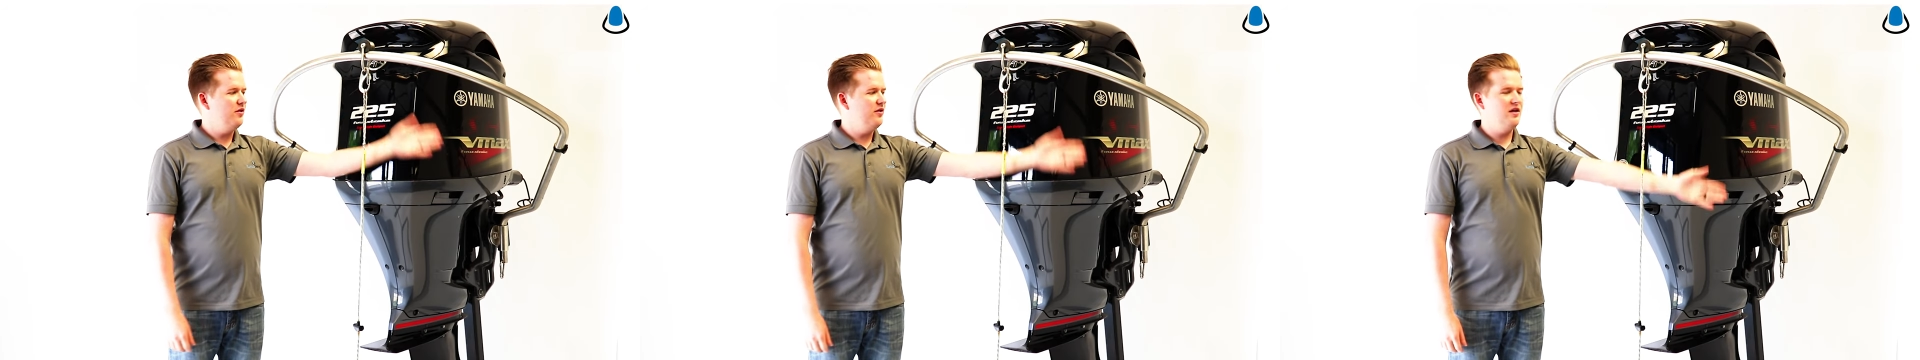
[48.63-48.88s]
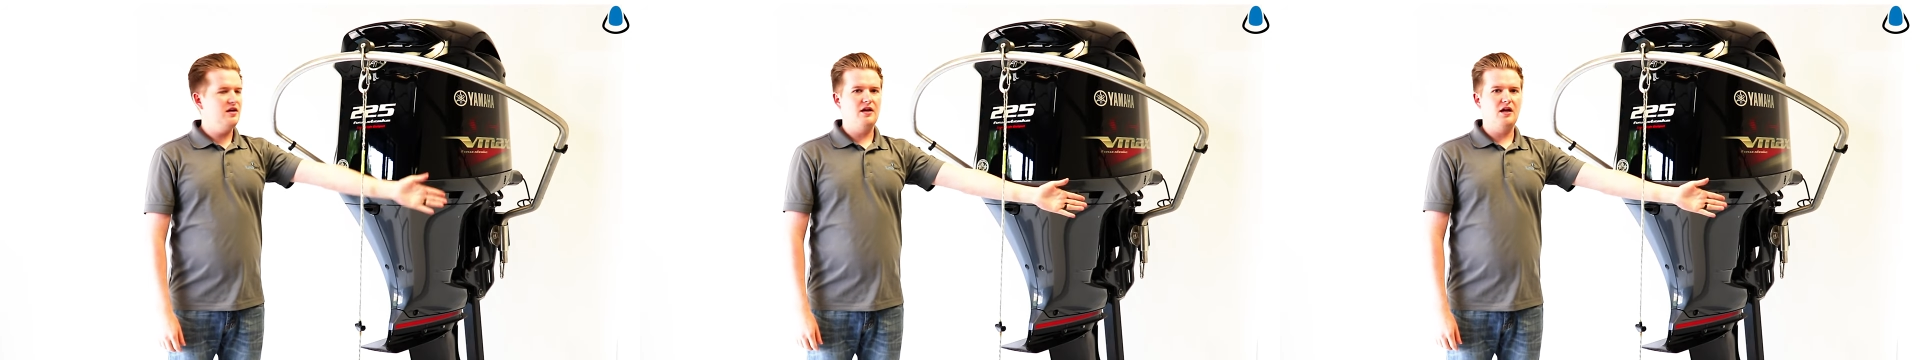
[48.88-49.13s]

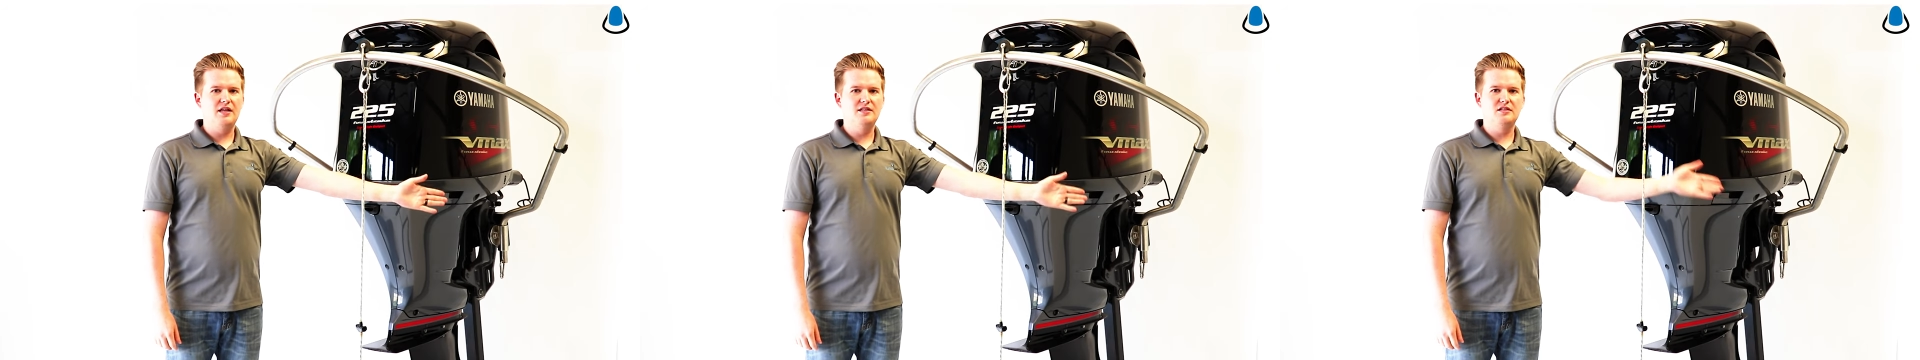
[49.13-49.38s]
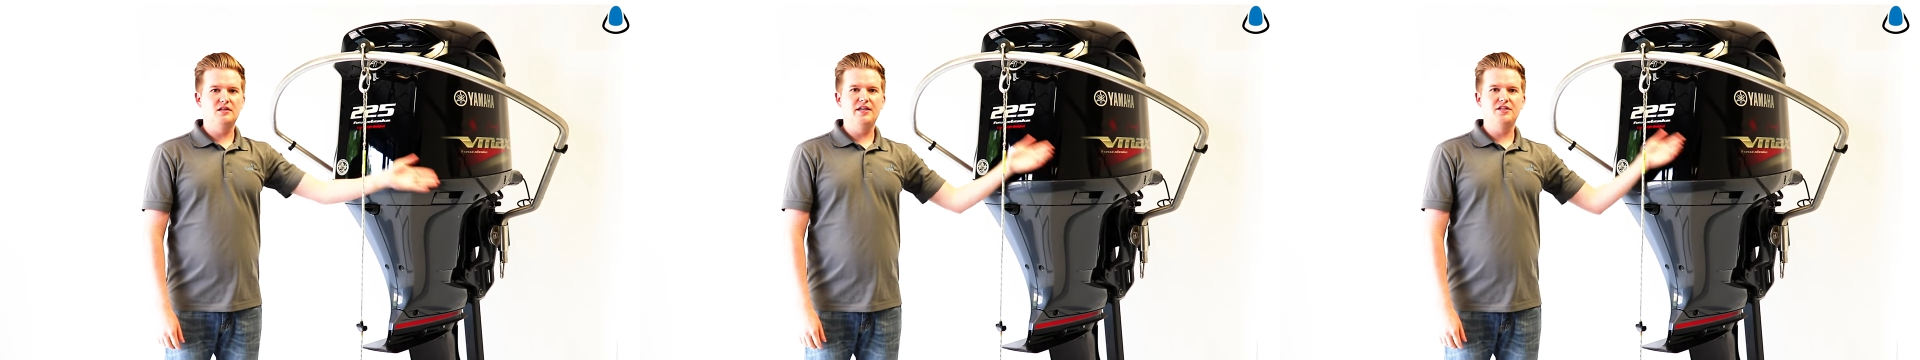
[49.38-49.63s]
the
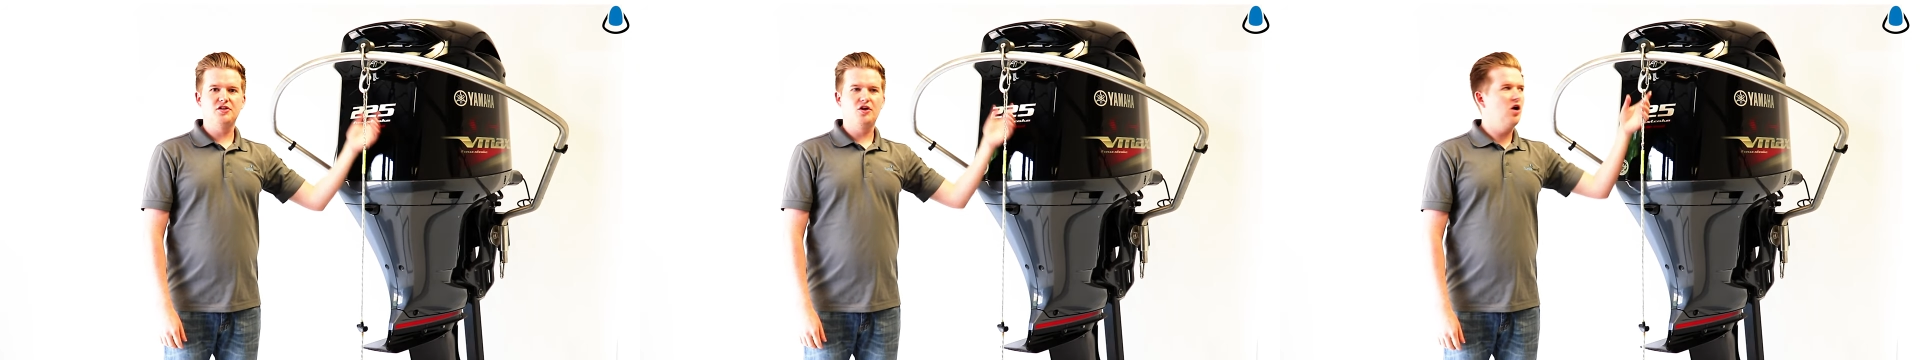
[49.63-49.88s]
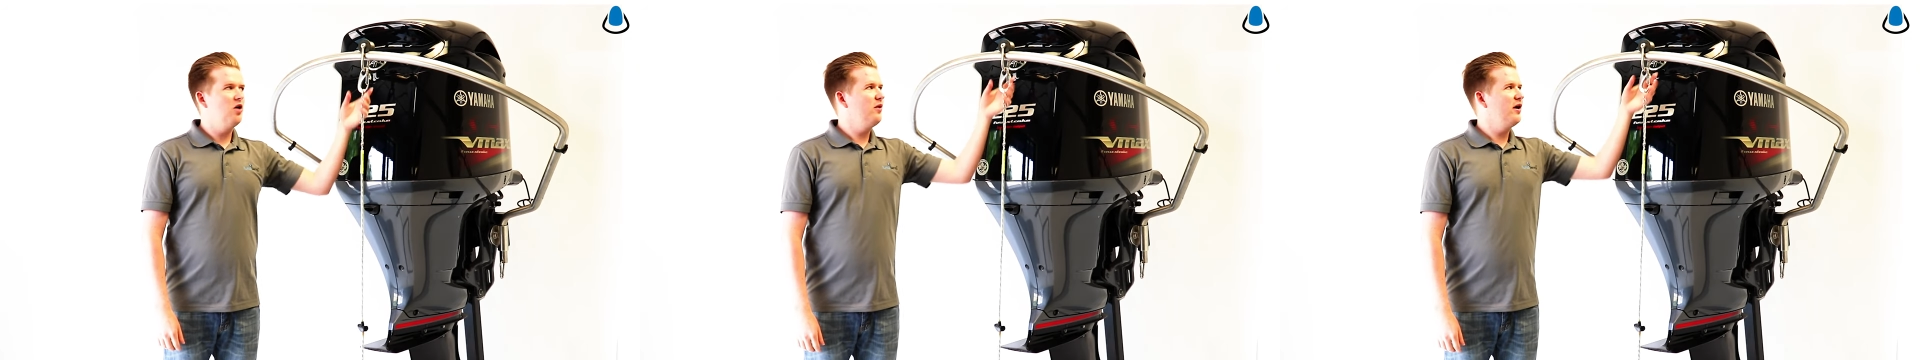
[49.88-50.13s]
installation
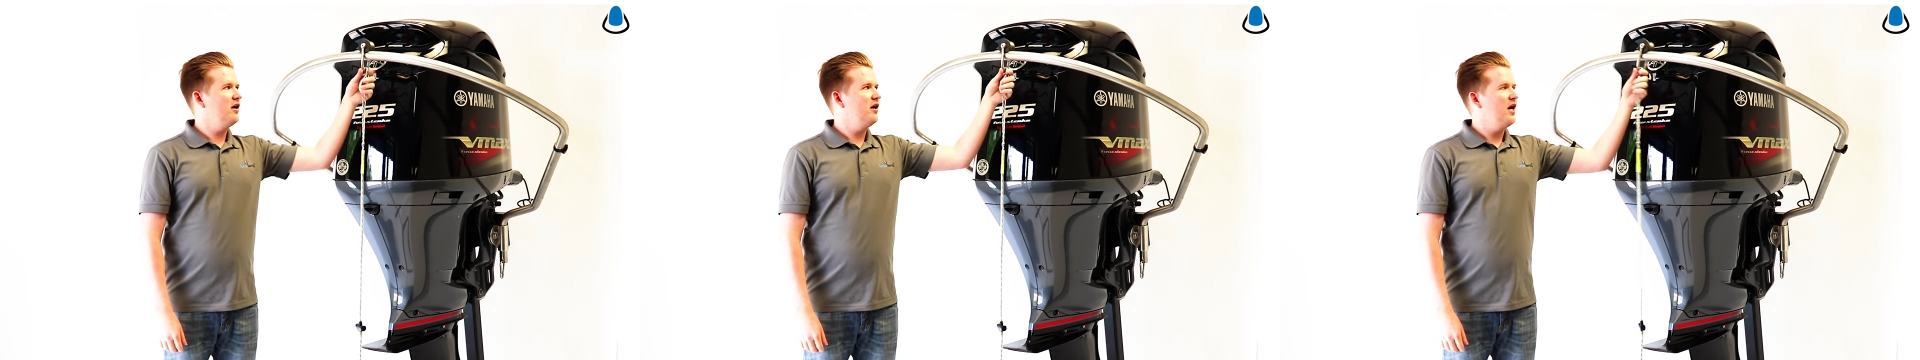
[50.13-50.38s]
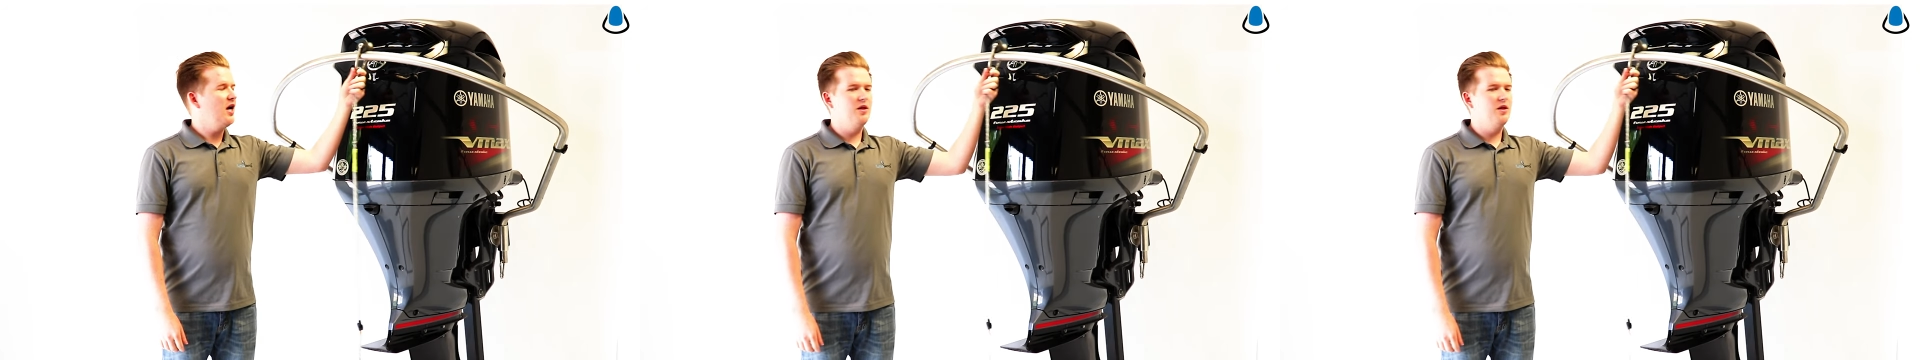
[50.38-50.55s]
hardware,